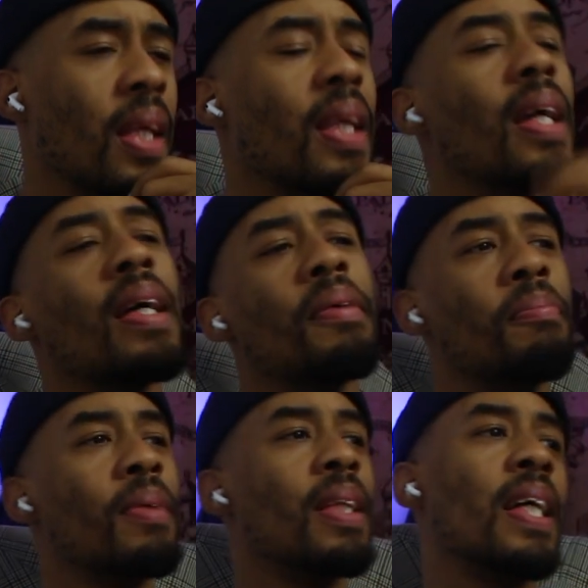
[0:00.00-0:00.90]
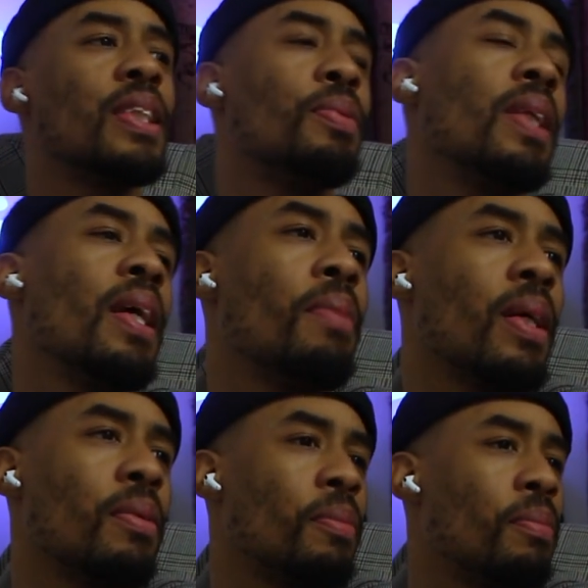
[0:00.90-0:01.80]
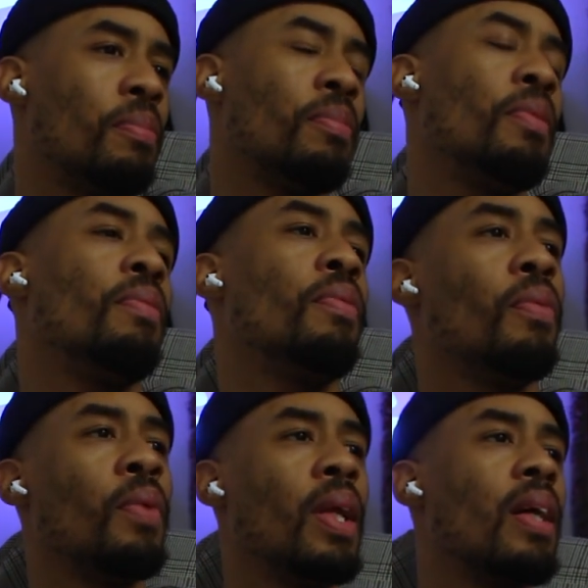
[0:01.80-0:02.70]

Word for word: yeah, that's one thing about when